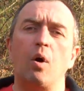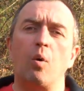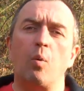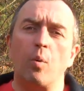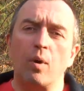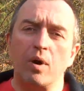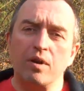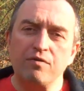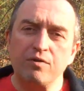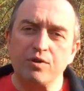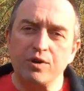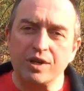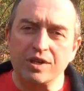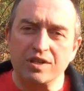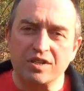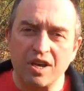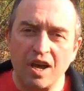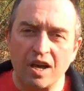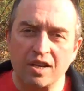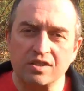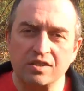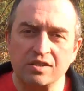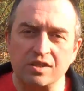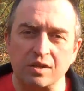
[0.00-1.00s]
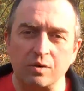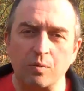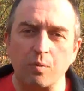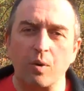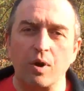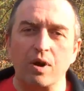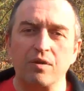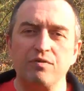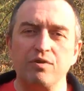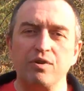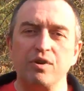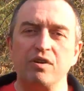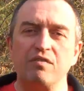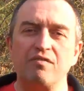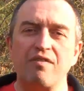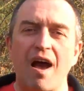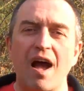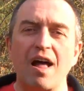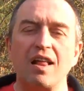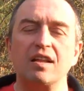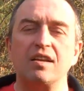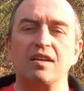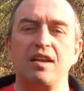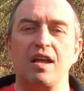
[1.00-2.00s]
What if you could test it? What if you could
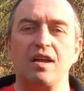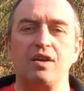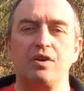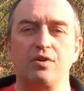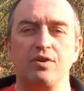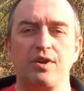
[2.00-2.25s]
validate